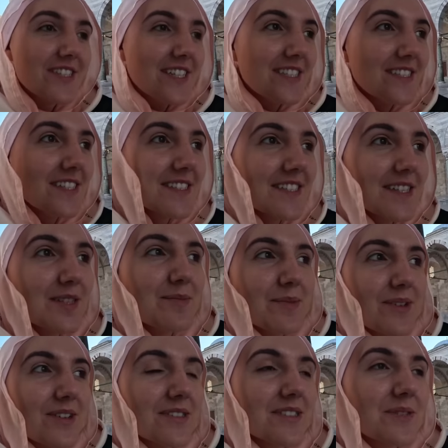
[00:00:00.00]
This isn't the
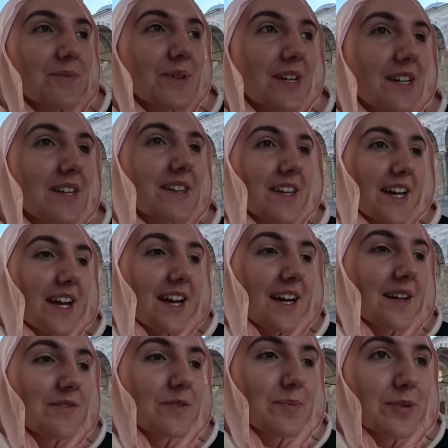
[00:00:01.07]
mosque where they
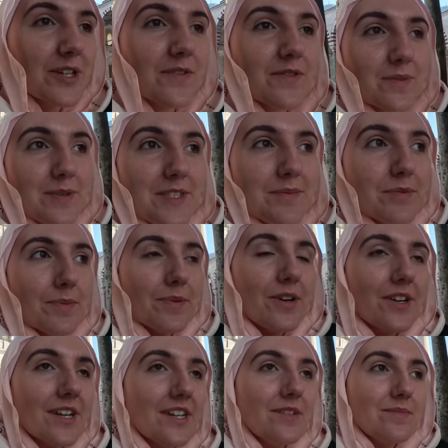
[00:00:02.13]
have the Prophet, peace be
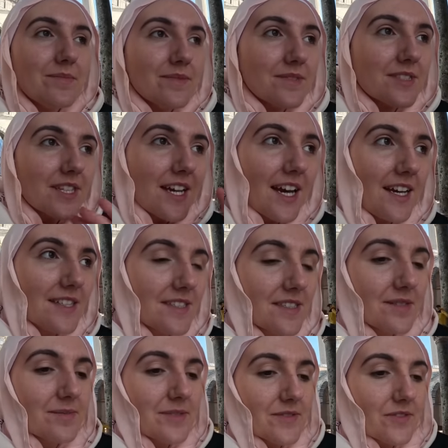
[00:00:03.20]
upon him's,
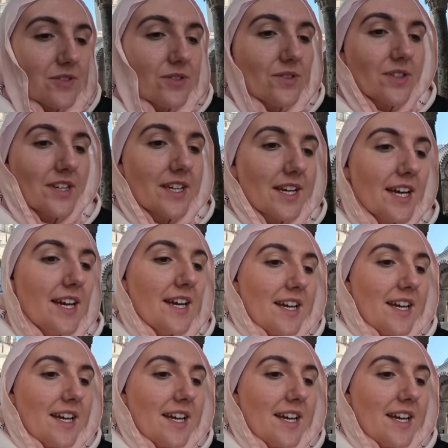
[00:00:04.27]
items of clothing.